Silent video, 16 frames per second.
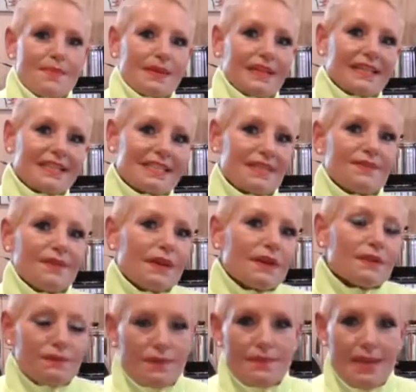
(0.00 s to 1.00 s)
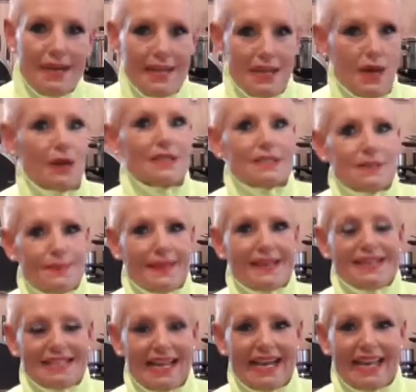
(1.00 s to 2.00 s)
But it's difficult for me not to
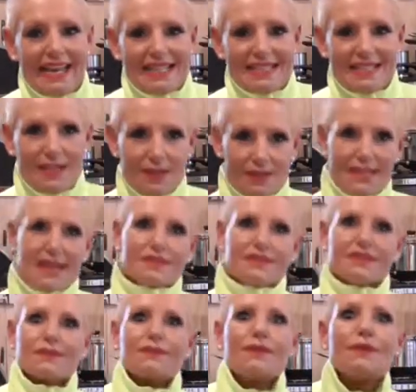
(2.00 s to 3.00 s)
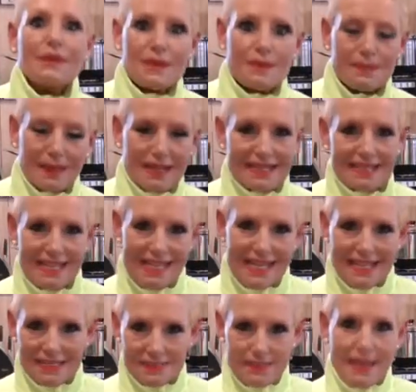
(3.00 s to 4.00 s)
be sarcastic because after 40 plus
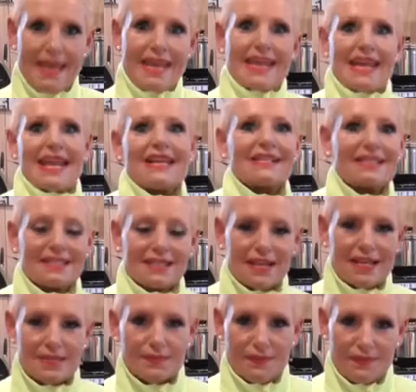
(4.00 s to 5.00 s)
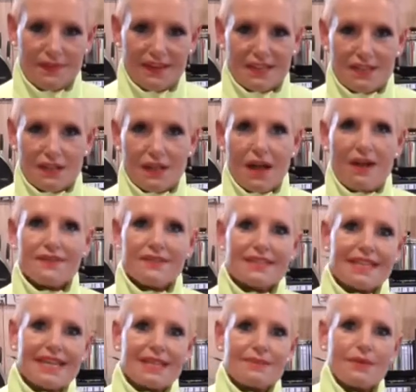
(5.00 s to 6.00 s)
years being an exercise professional, I've
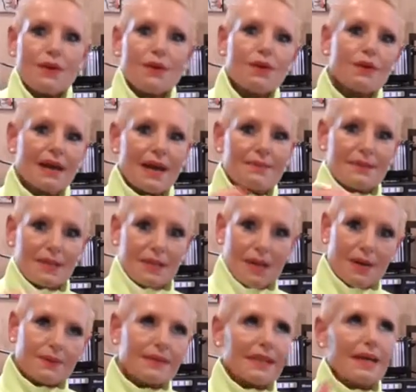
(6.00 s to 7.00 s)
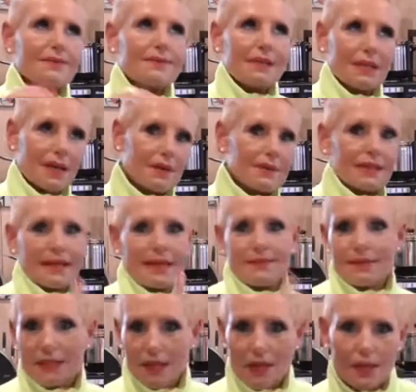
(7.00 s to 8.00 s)
seen them all come and go and come and go and
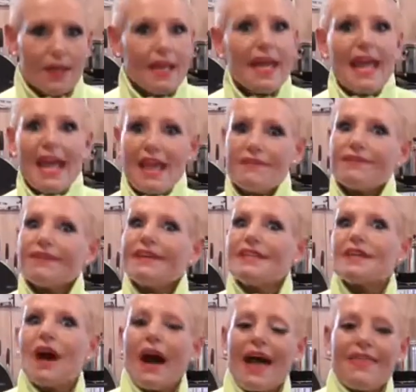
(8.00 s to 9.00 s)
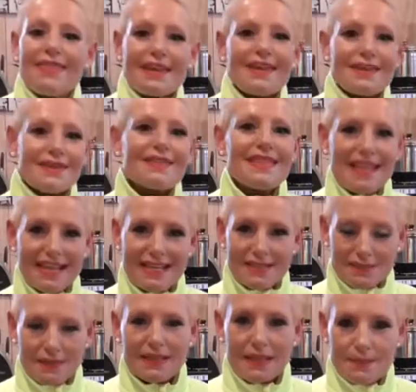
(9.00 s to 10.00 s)
come and go. Every diet that you think
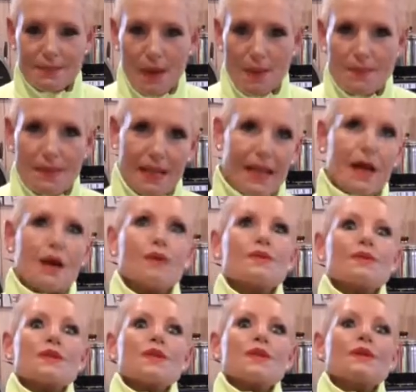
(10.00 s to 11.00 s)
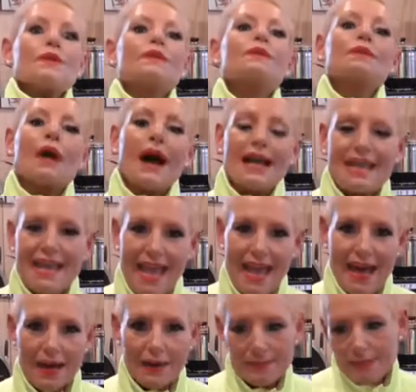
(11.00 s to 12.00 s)
is really popular or new right
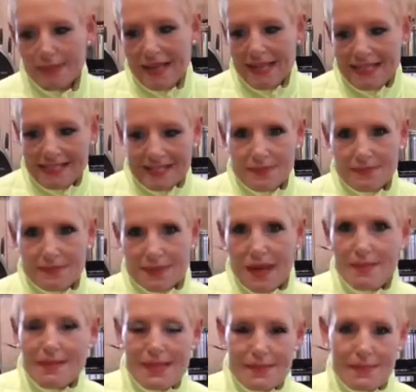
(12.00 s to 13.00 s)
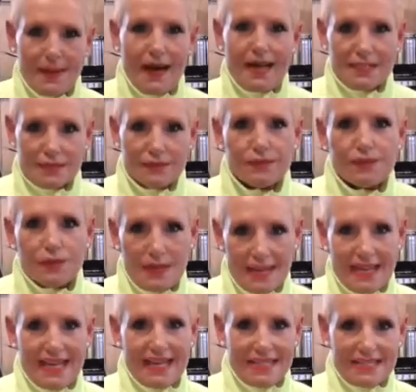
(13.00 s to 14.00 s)
now, sometime in the past 40
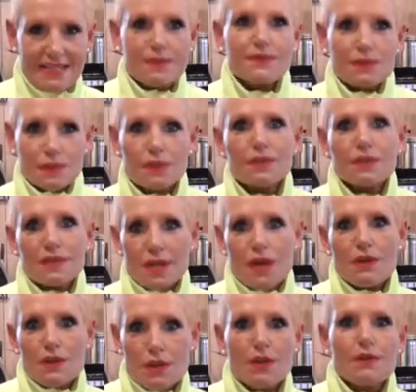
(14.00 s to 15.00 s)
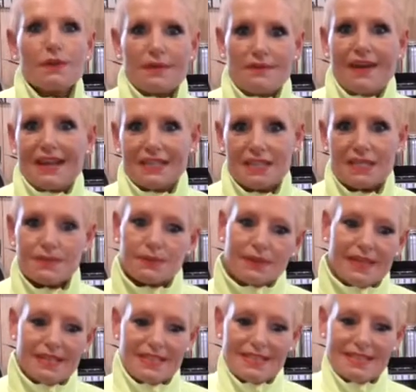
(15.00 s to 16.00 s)
years, it was also new and fashionable.
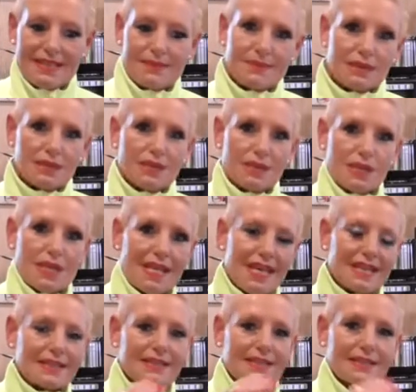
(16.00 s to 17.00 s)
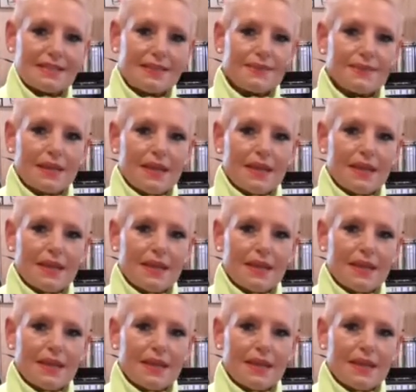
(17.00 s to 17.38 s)
They just seem to do this.